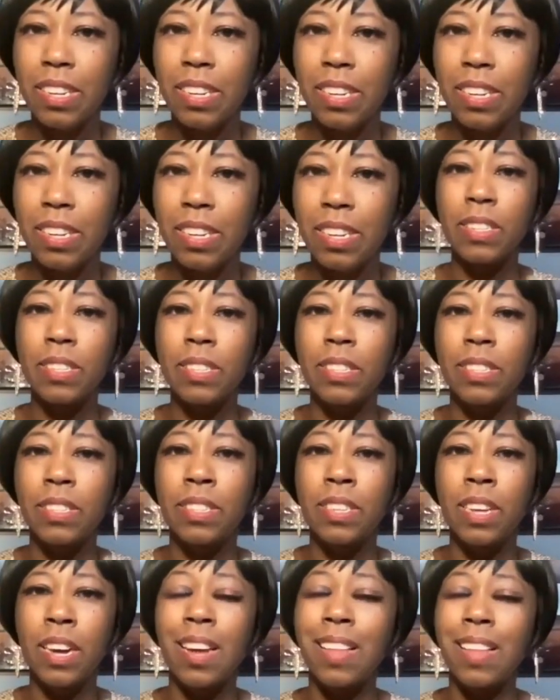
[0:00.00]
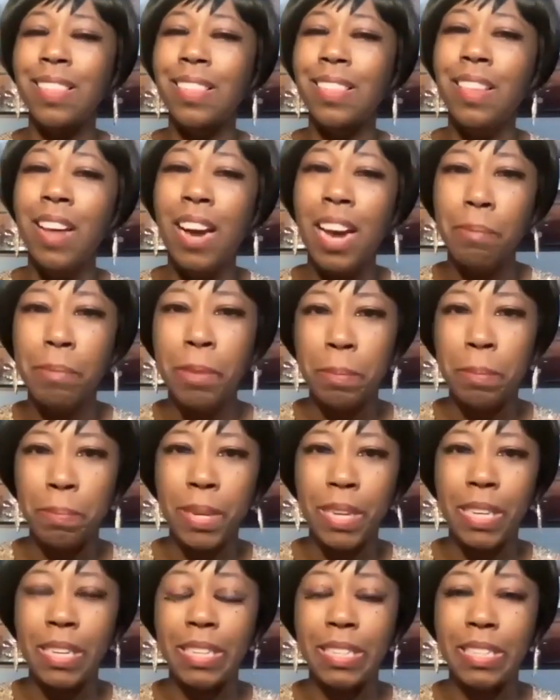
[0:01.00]
versus the
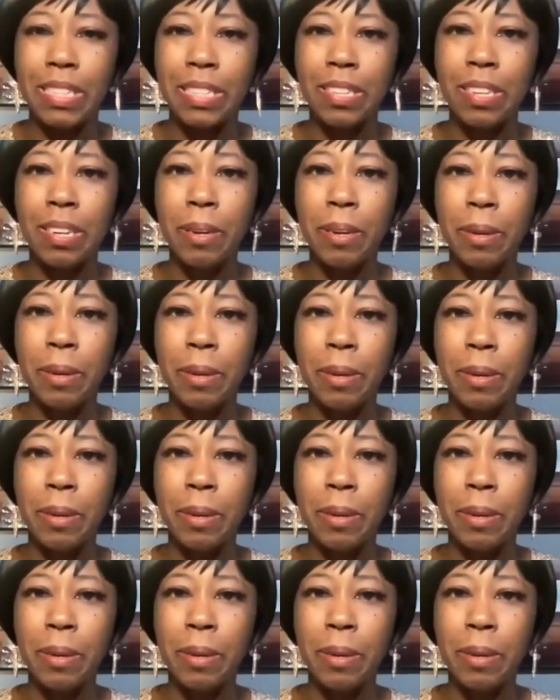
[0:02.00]
alignment piece.